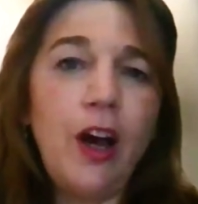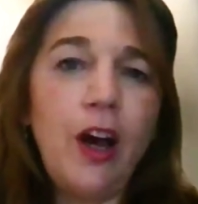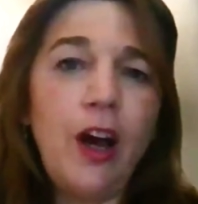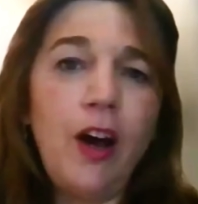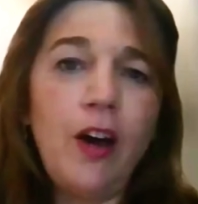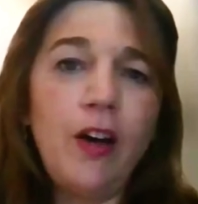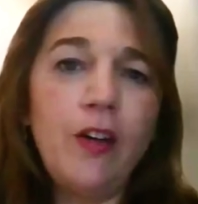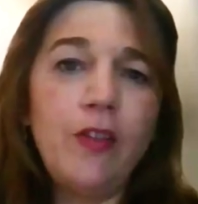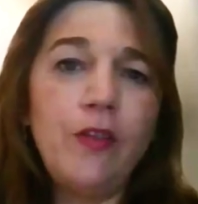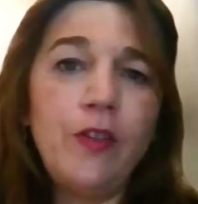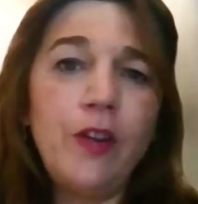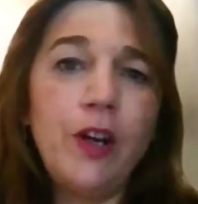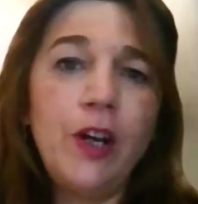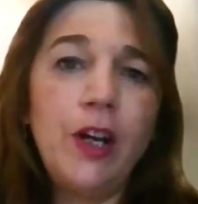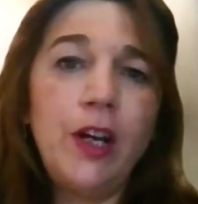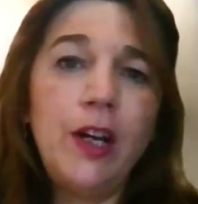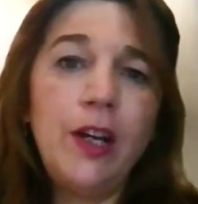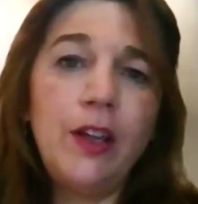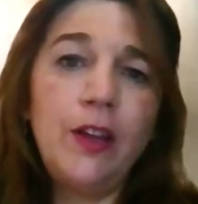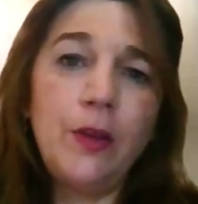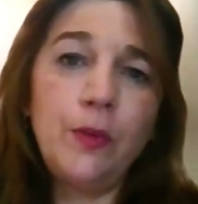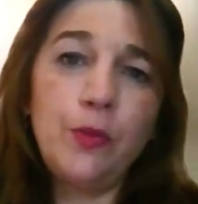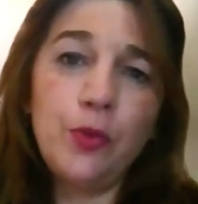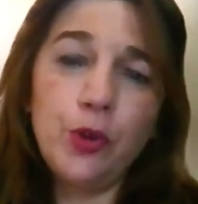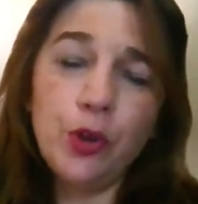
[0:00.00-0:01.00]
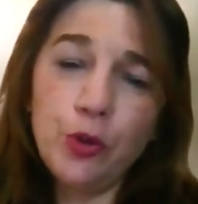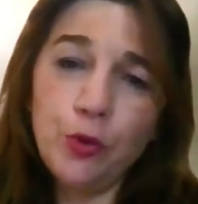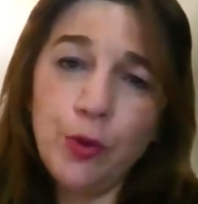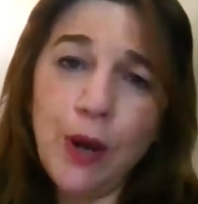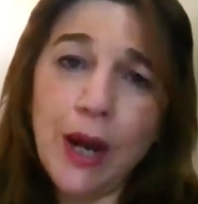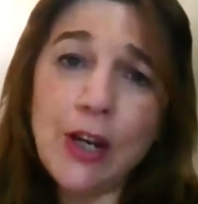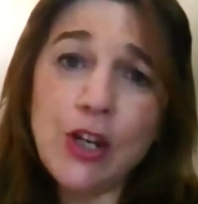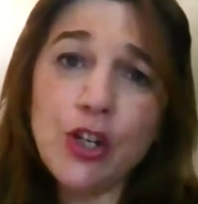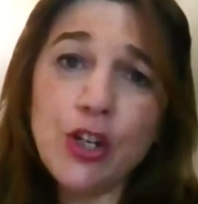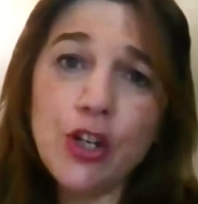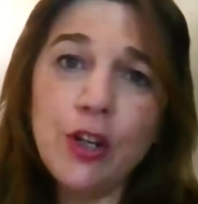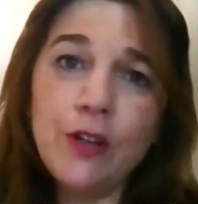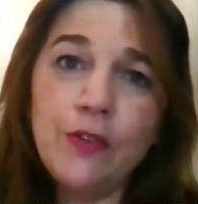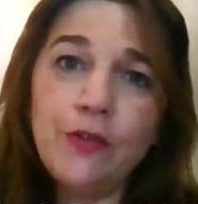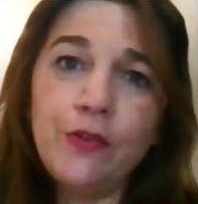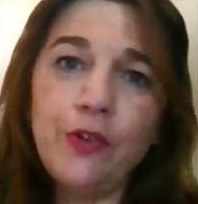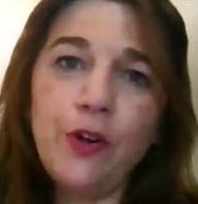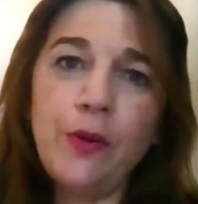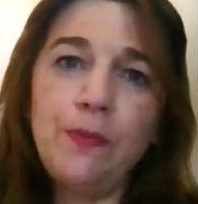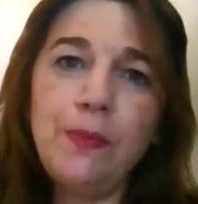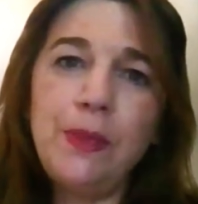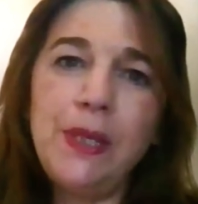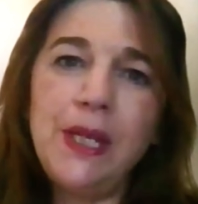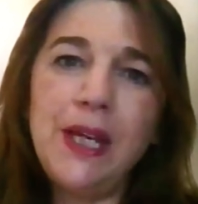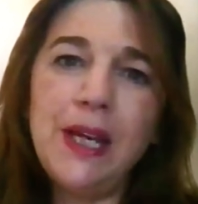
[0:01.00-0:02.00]
of the progression
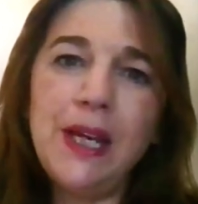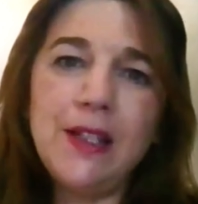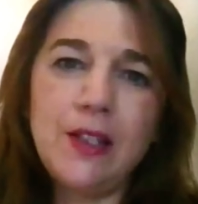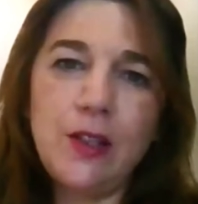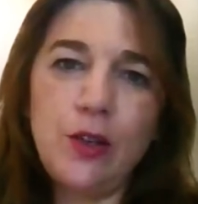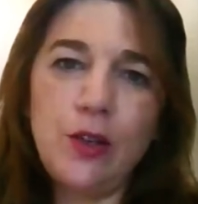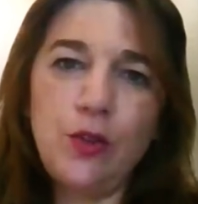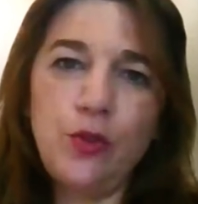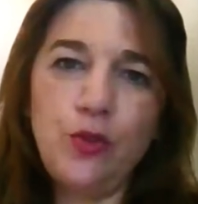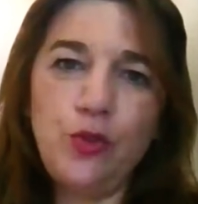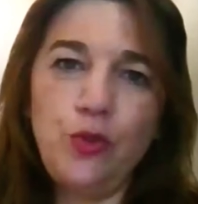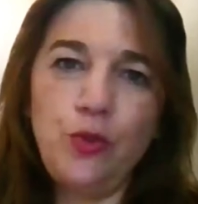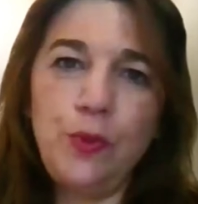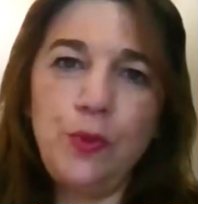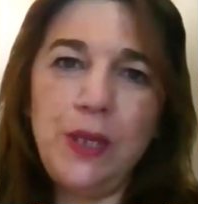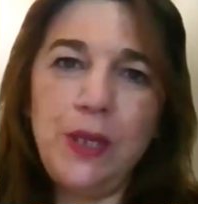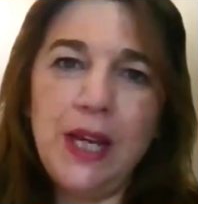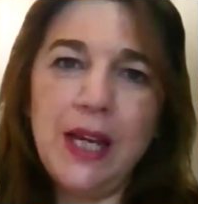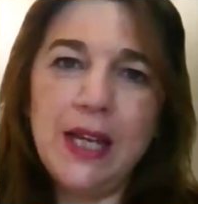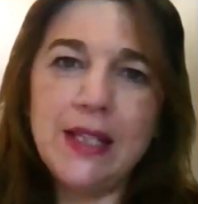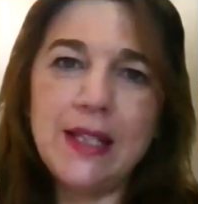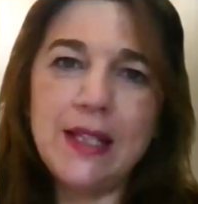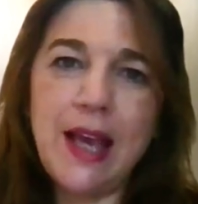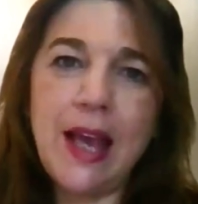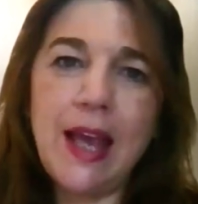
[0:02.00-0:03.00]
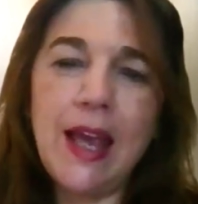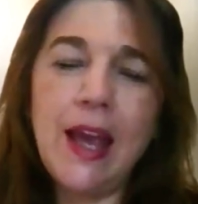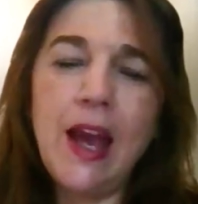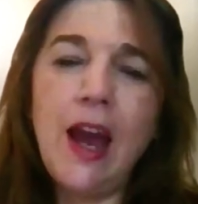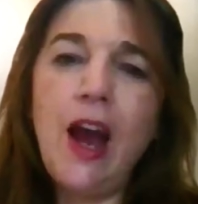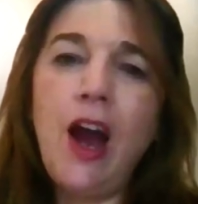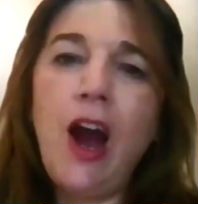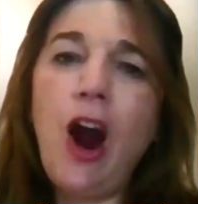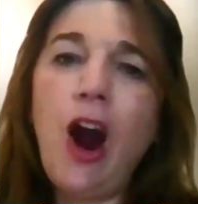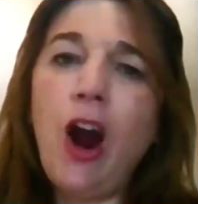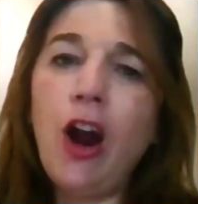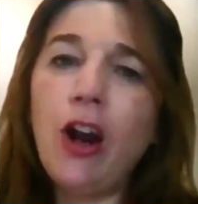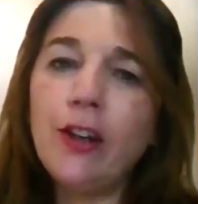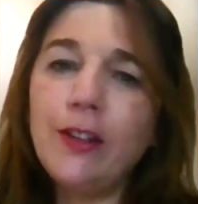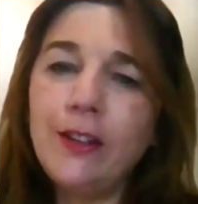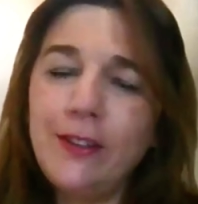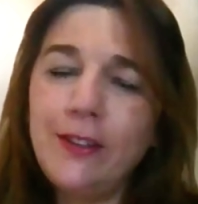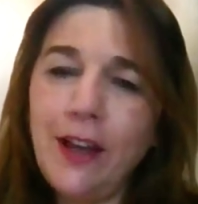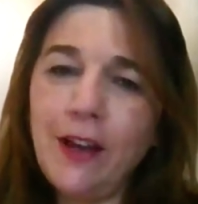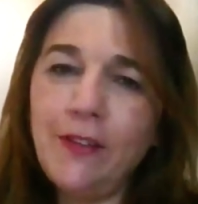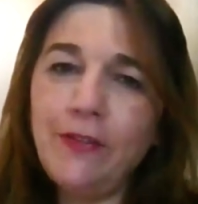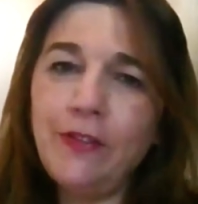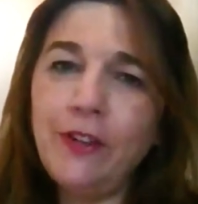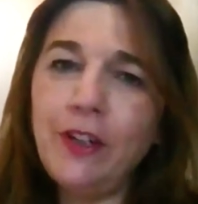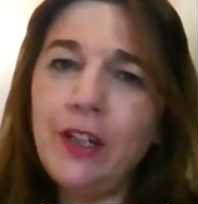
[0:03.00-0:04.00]
from PSO to PsA are
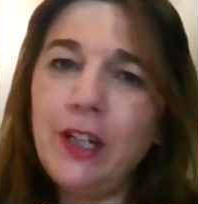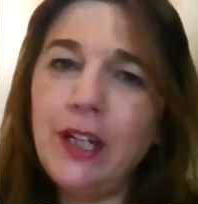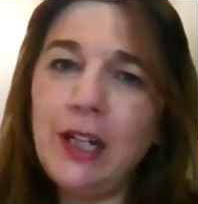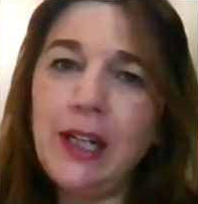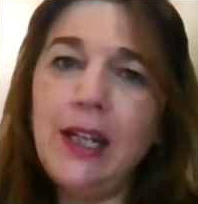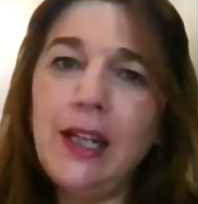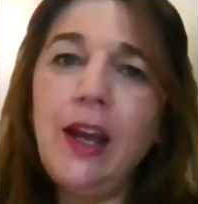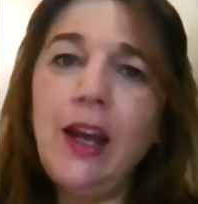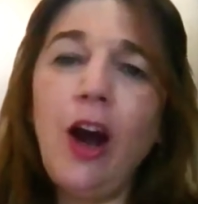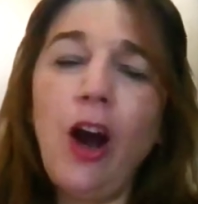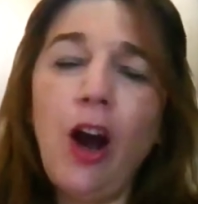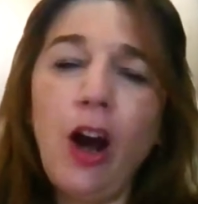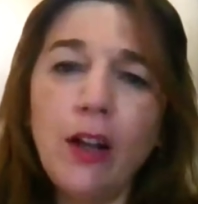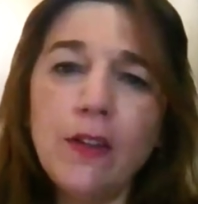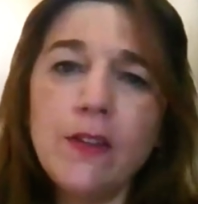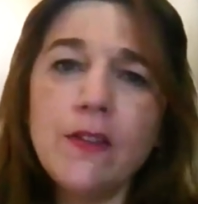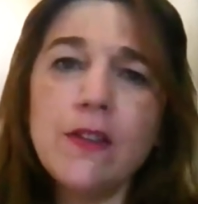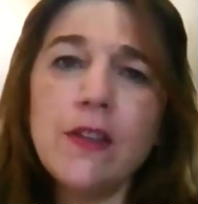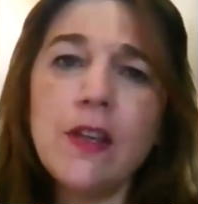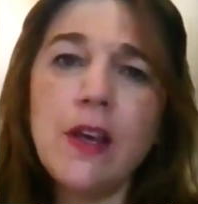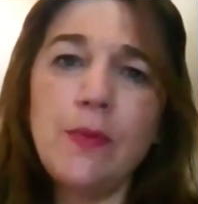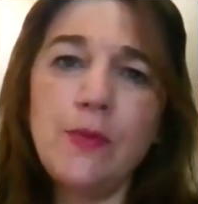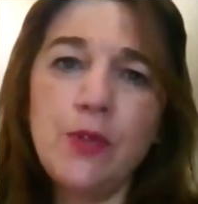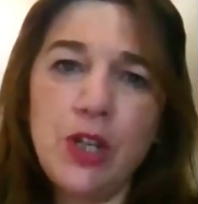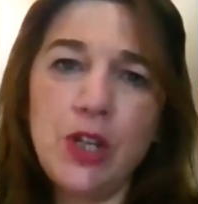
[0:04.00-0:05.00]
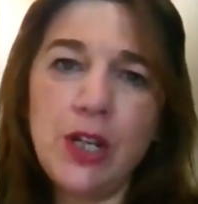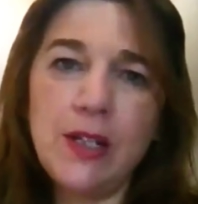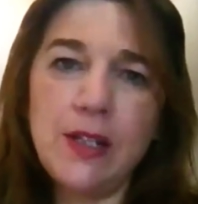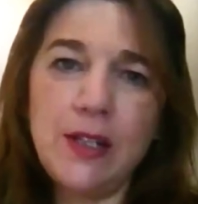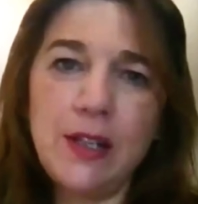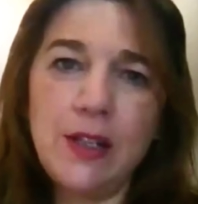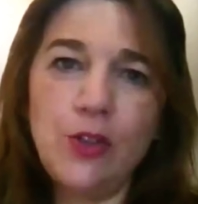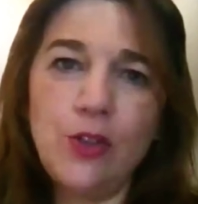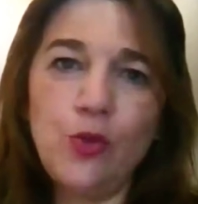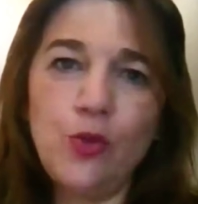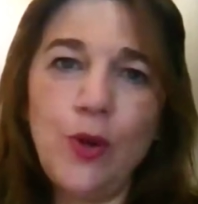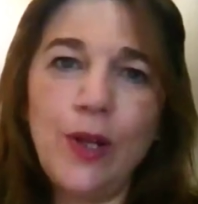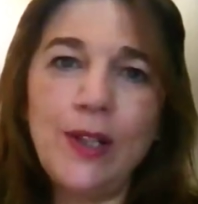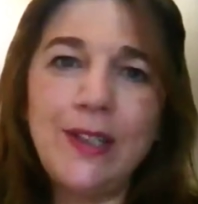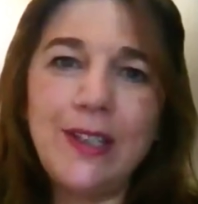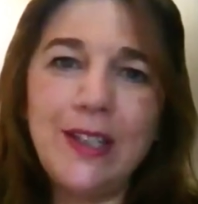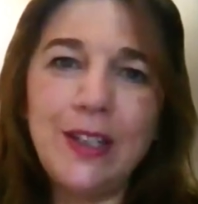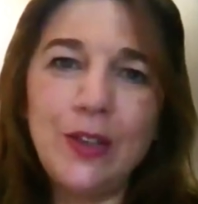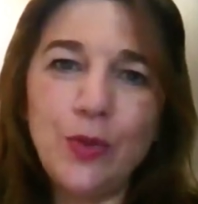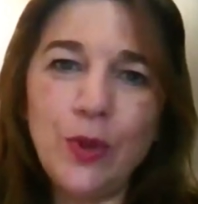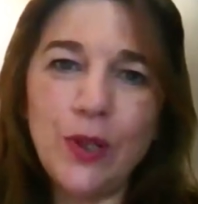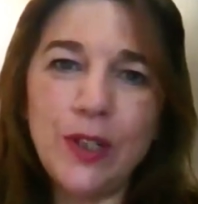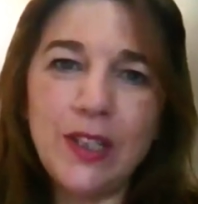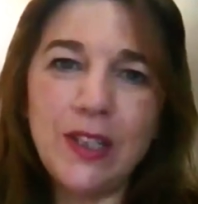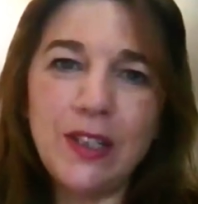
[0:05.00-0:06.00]
definitely hot subjects in
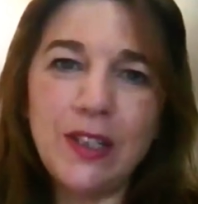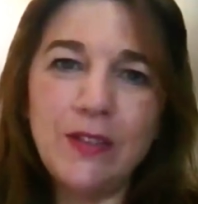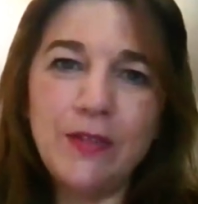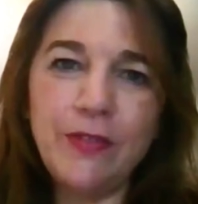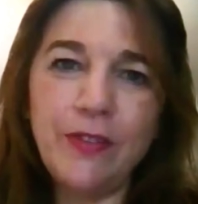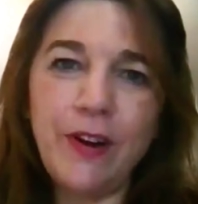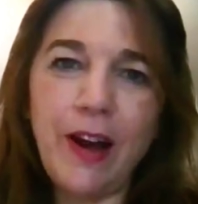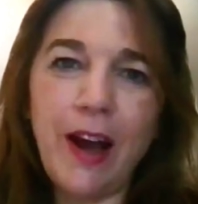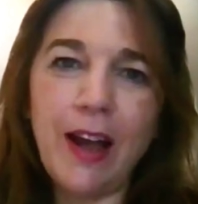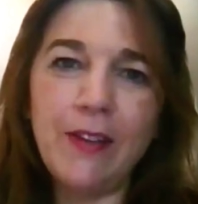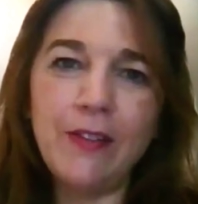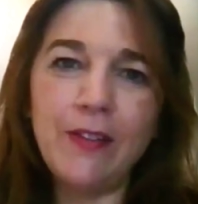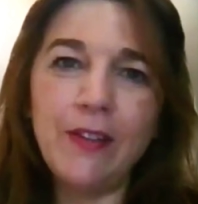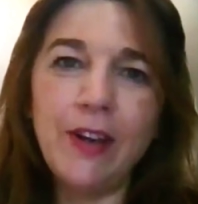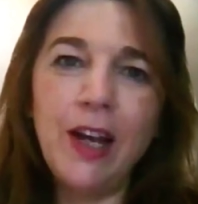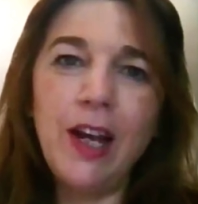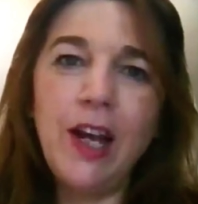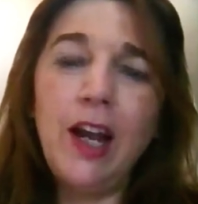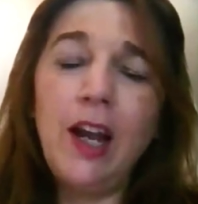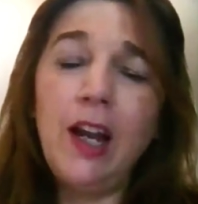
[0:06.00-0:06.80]
2025.